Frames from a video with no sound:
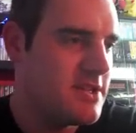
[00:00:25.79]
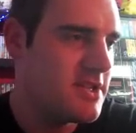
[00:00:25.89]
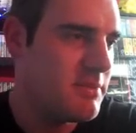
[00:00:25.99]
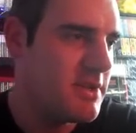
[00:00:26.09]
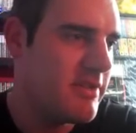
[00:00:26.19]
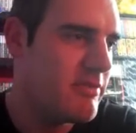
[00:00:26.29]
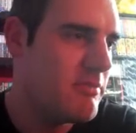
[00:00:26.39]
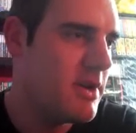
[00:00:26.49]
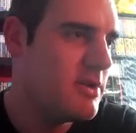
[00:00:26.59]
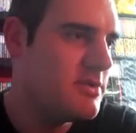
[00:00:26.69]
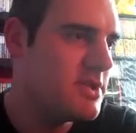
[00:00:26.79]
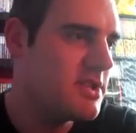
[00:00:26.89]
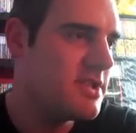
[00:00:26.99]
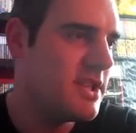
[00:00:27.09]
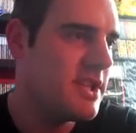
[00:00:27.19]
some of the different modes you can
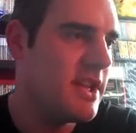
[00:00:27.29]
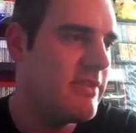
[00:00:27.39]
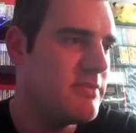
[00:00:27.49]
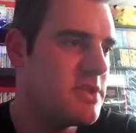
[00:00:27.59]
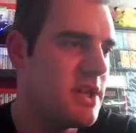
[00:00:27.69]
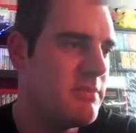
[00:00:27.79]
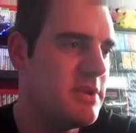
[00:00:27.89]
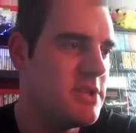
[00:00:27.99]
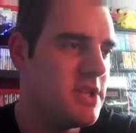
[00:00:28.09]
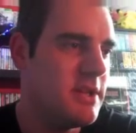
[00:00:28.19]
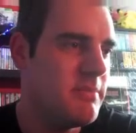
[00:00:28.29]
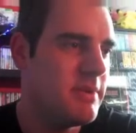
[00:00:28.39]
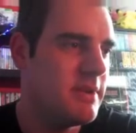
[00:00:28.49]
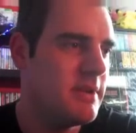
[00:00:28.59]
see in there from the Championship and